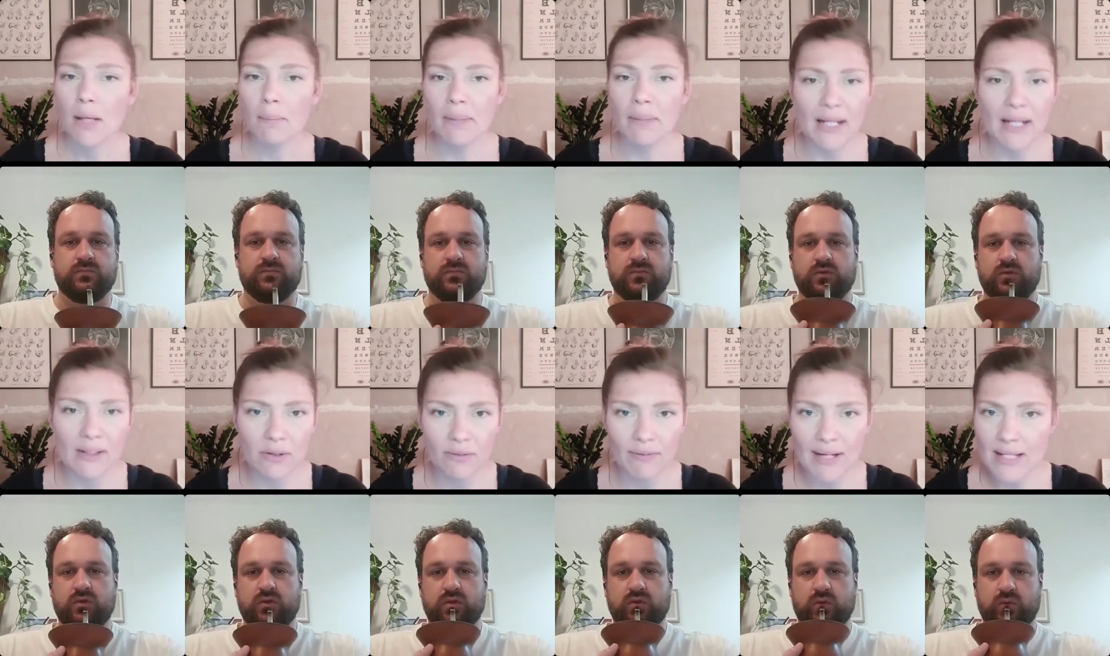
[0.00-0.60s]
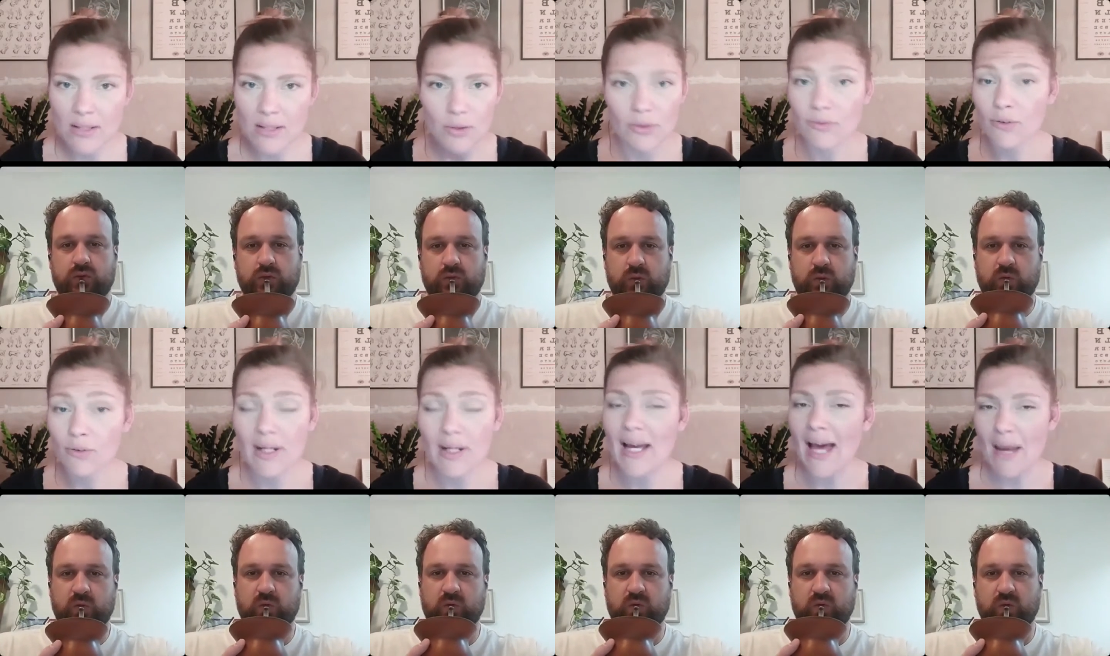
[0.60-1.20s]
Speaker 1: But otherwise, don't
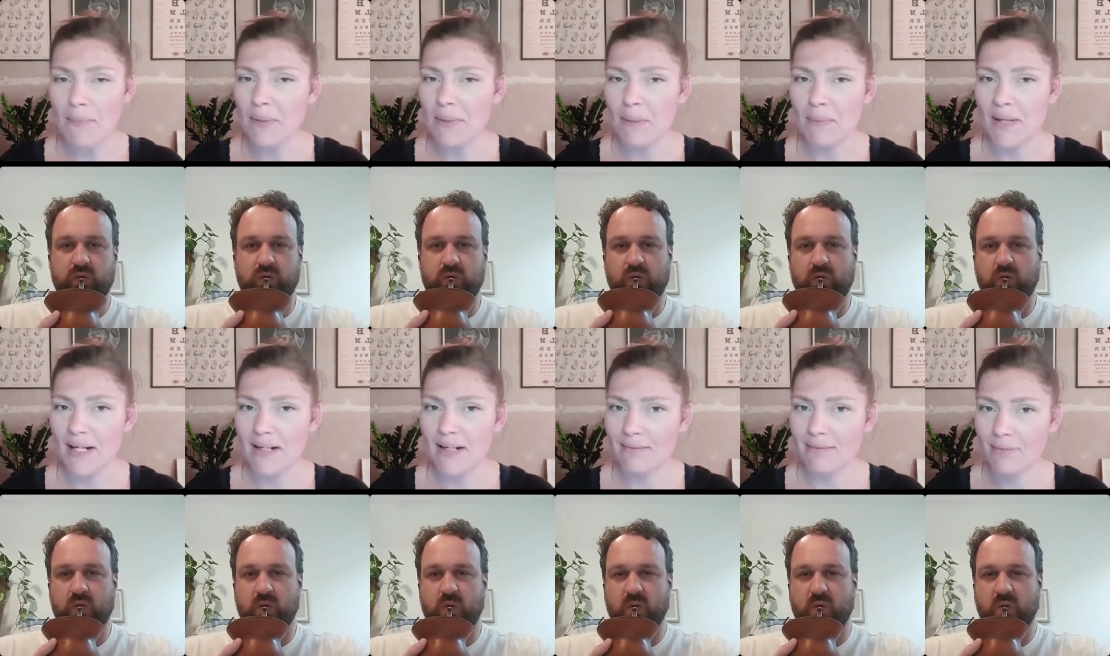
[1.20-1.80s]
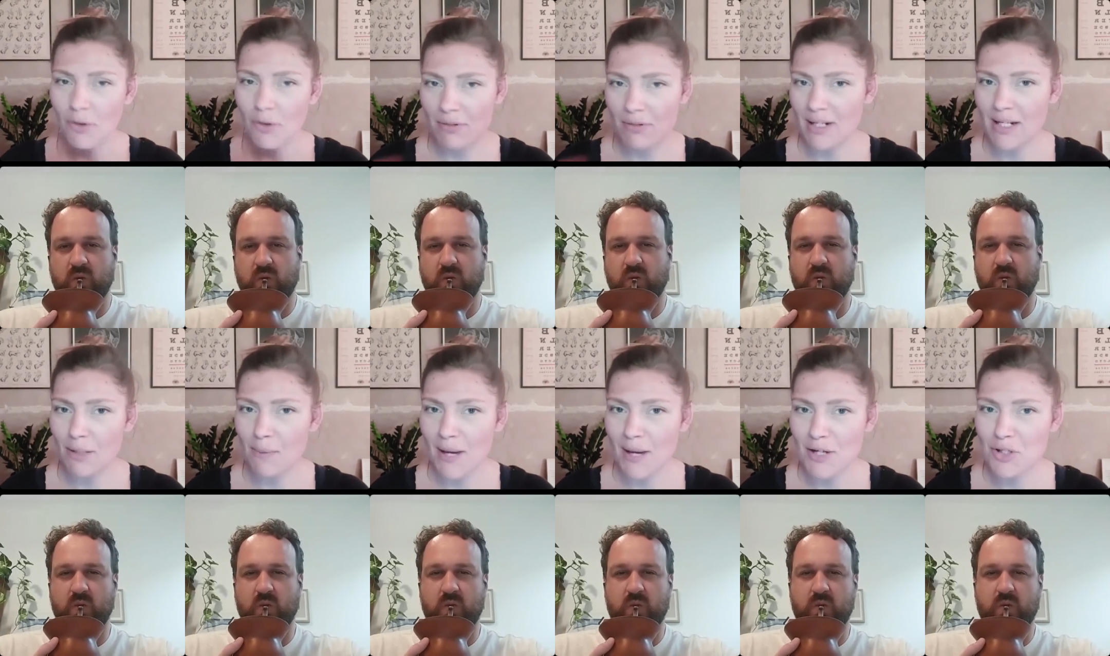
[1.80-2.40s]
worry, I prepared already
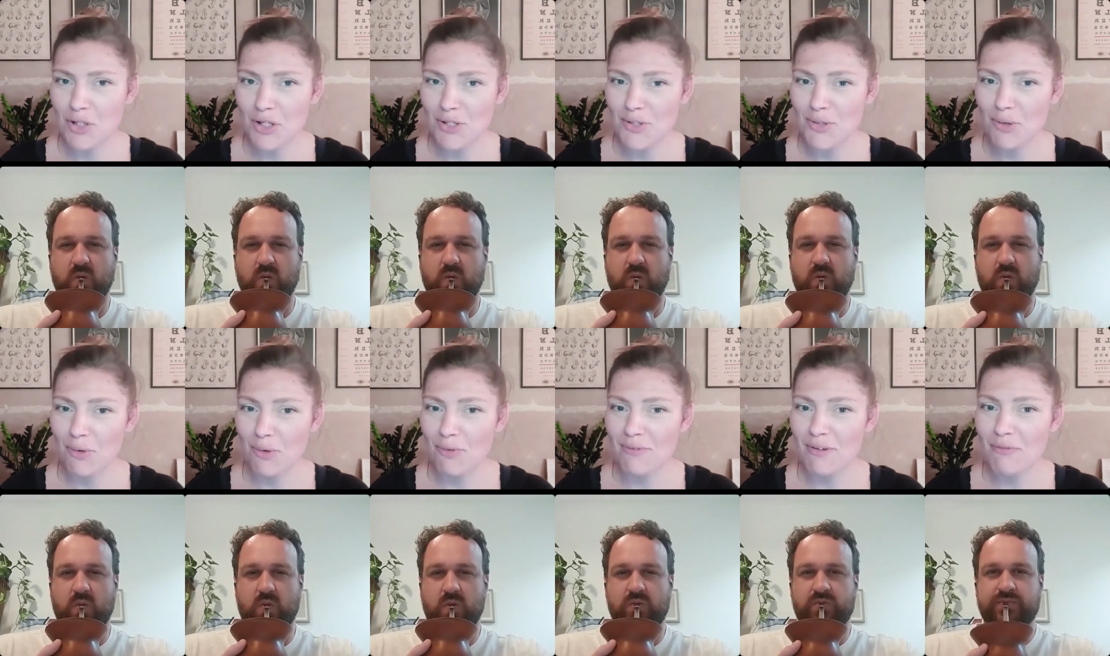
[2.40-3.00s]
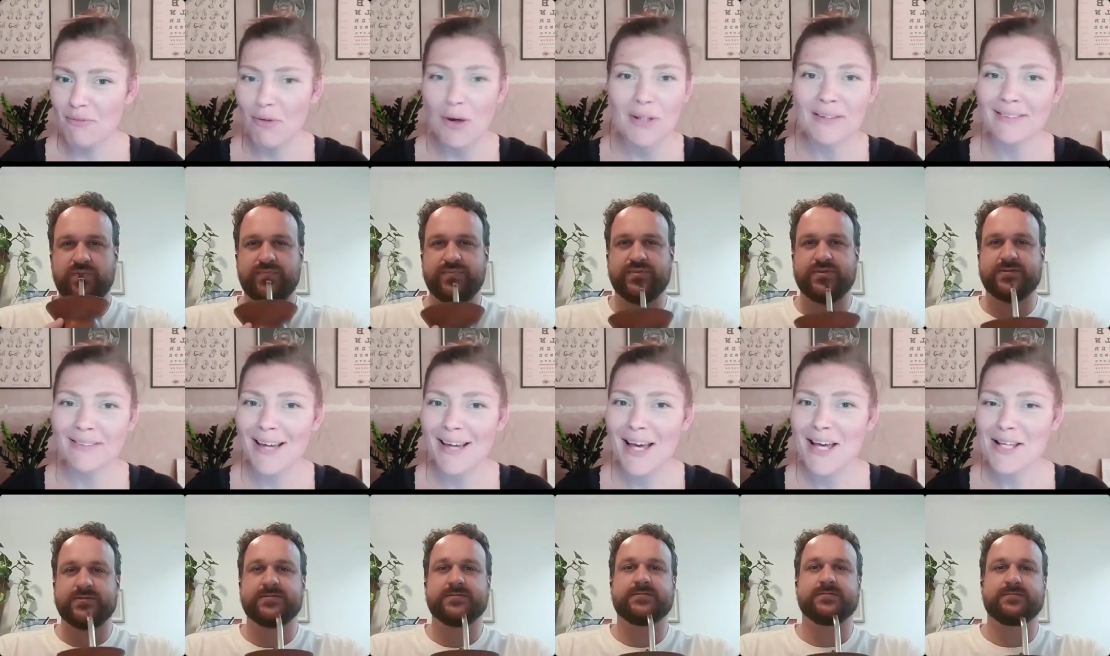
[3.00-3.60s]
questions. So we
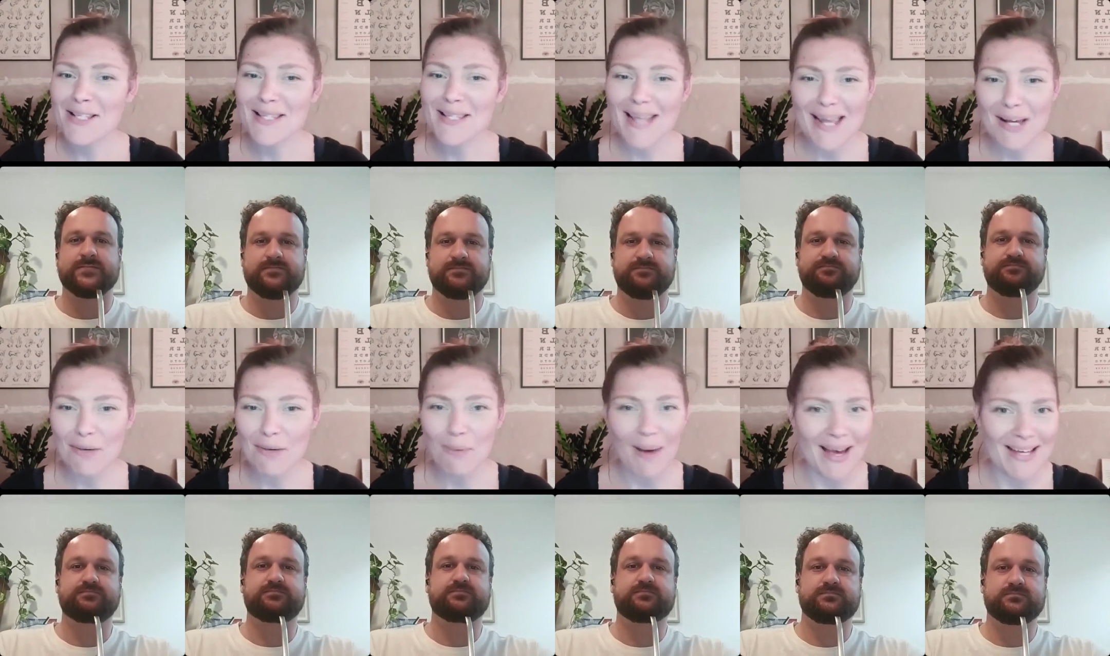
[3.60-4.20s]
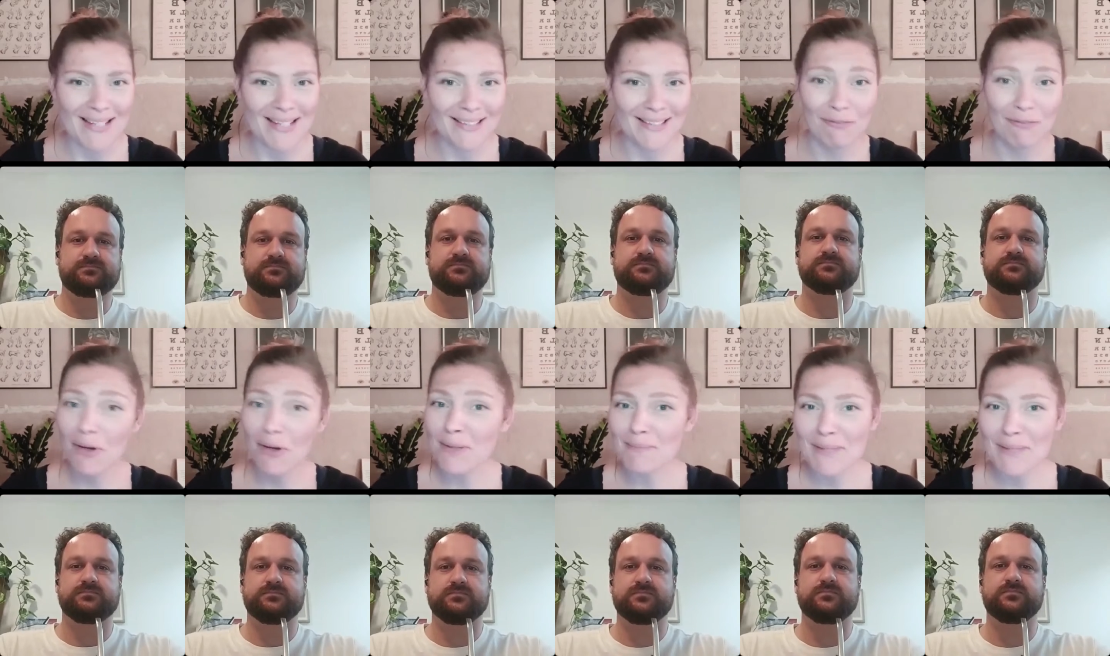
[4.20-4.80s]
won't stay quiet. There
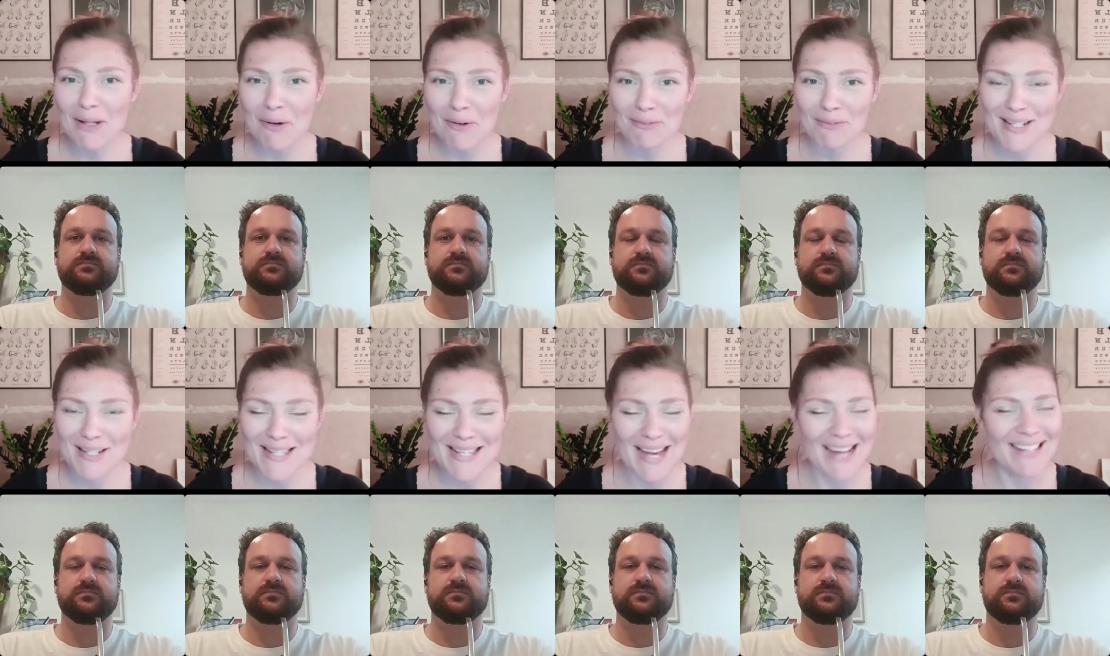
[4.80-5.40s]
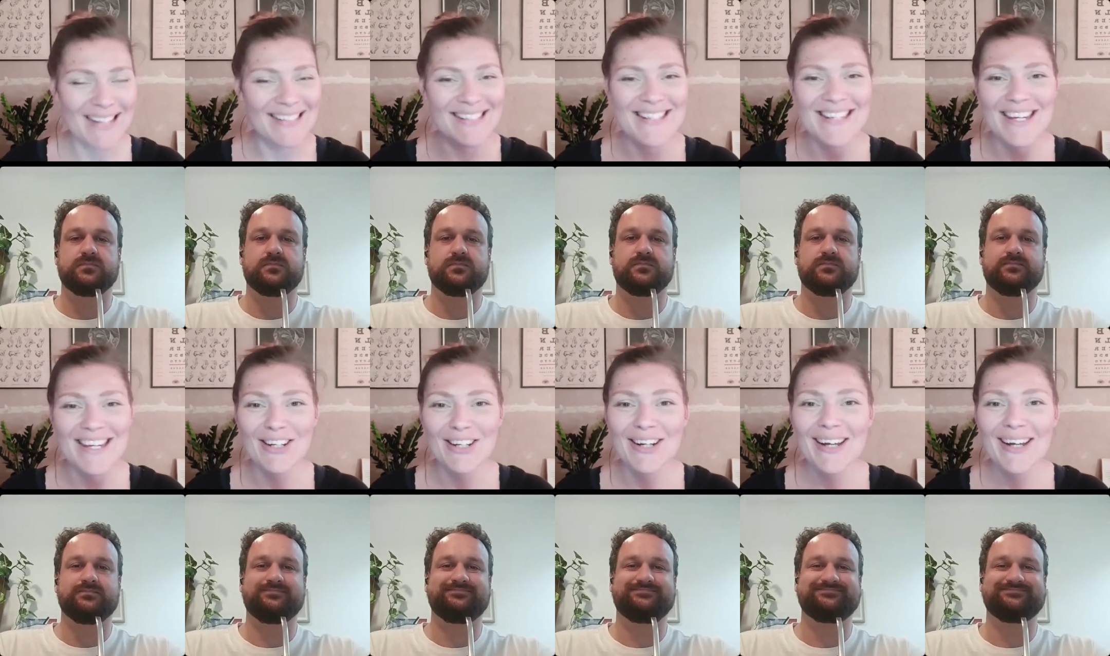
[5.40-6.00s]
won't be awkward silence
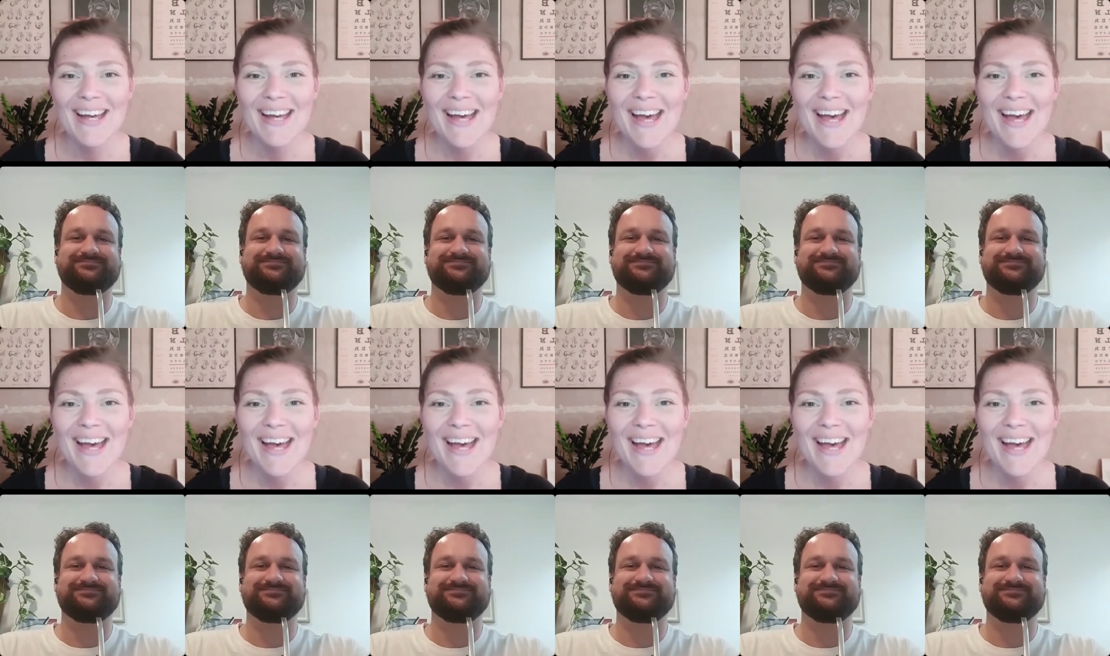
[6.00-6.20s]
here.